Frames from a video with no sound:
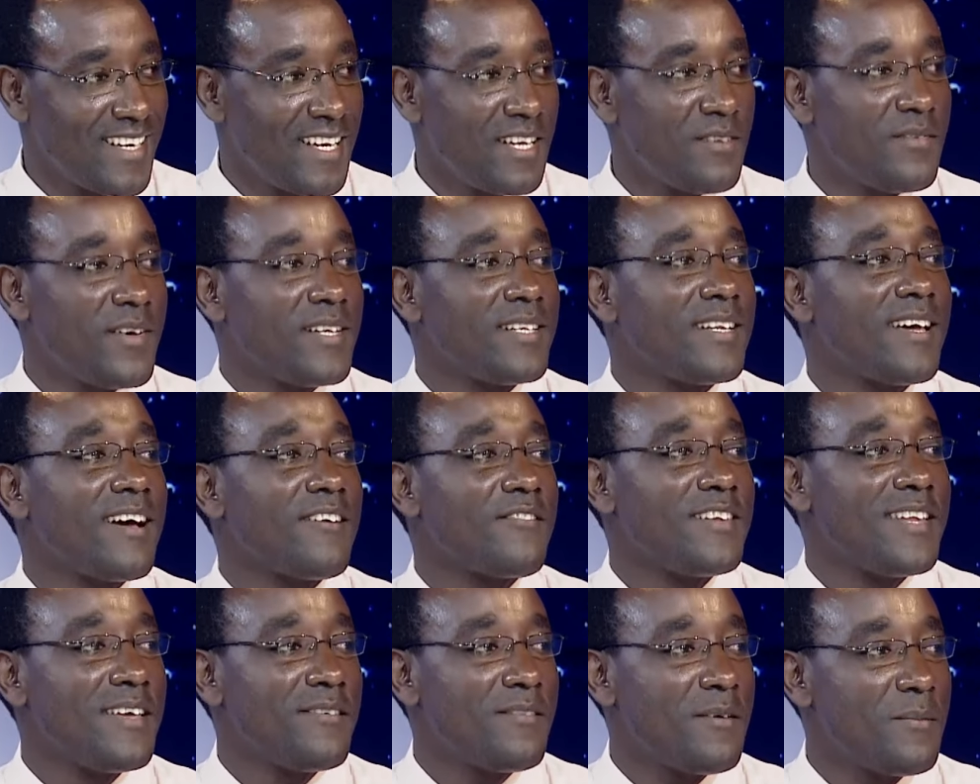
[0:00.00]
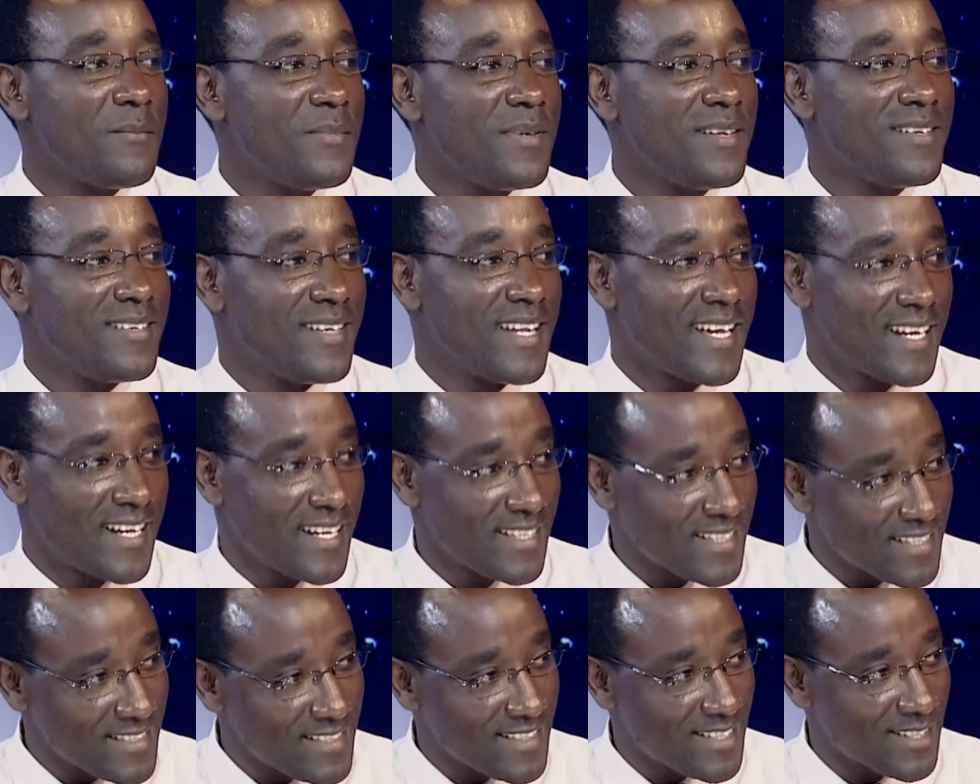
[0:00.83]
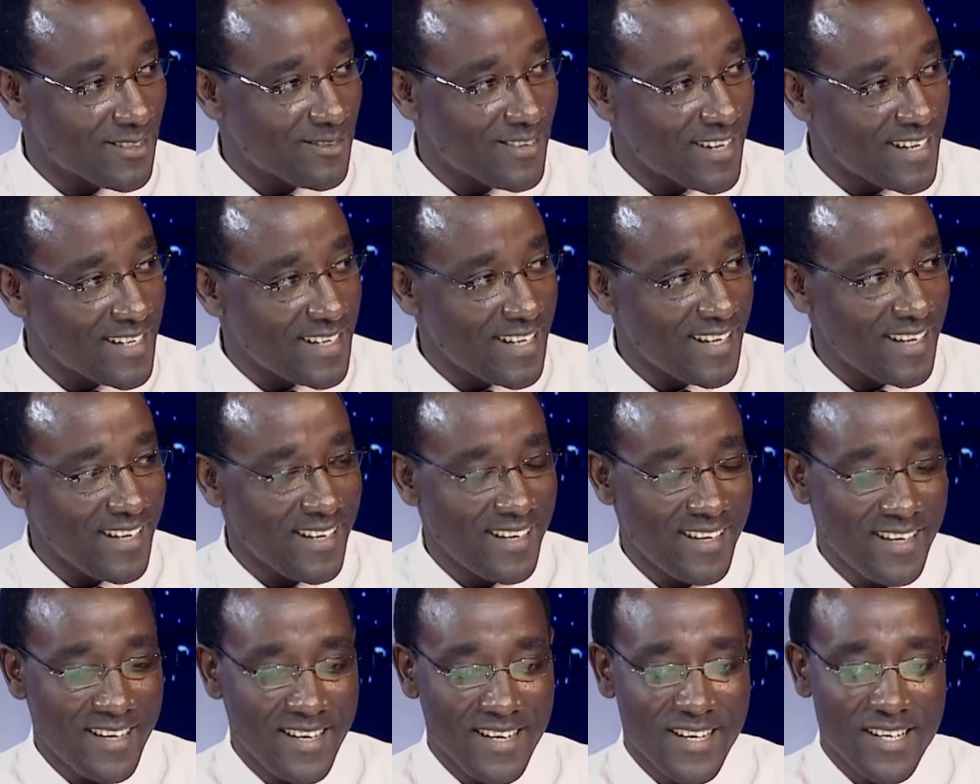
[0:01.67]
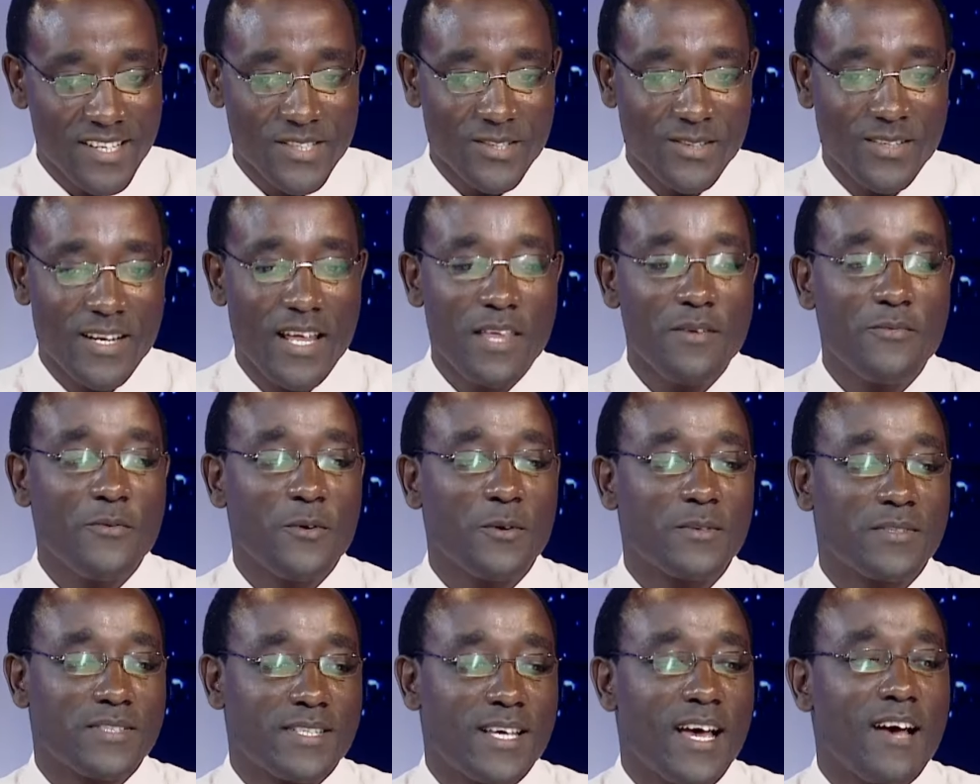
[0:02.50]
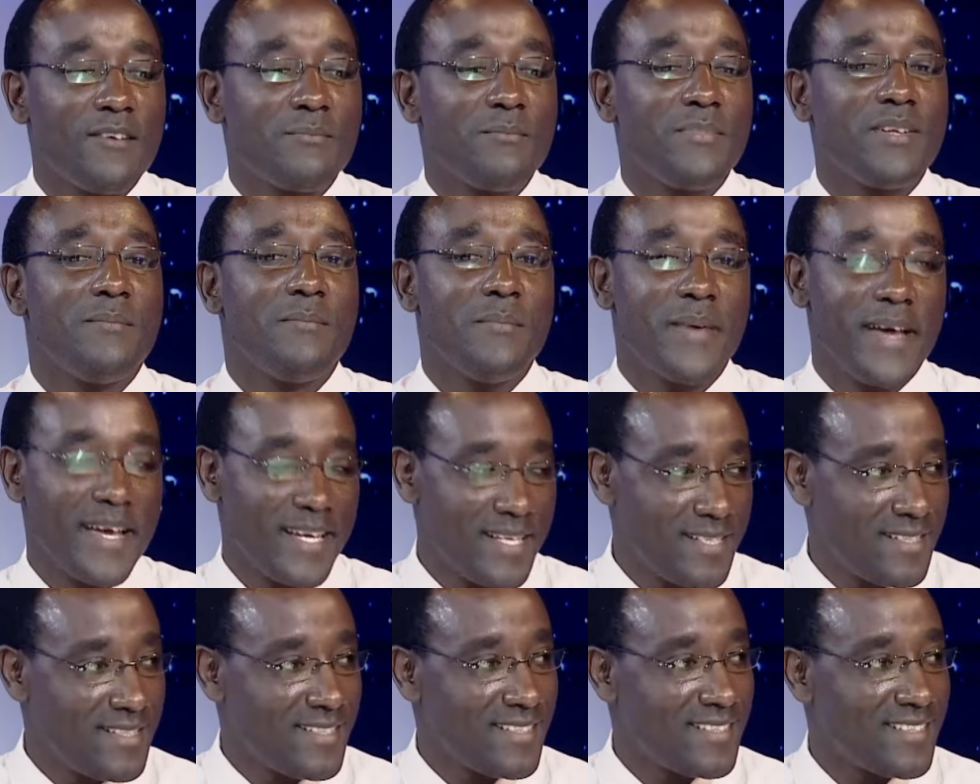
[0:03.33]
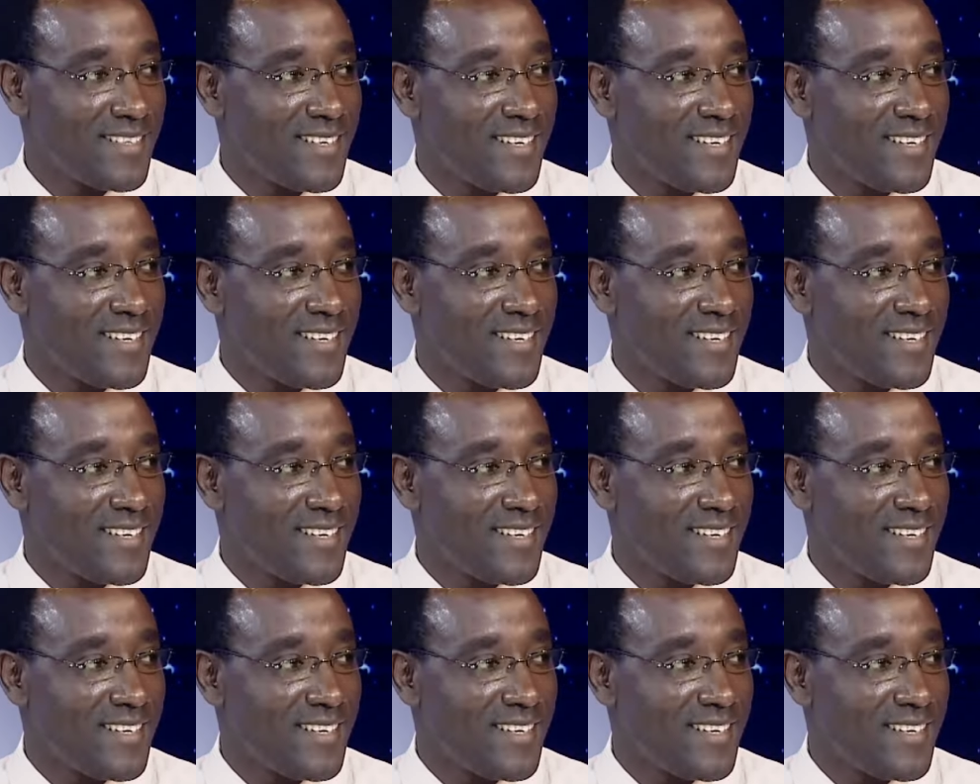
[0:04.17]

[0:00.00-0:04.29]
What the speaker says: Even they have never been neglected in Rwanda. So the efforts have been made.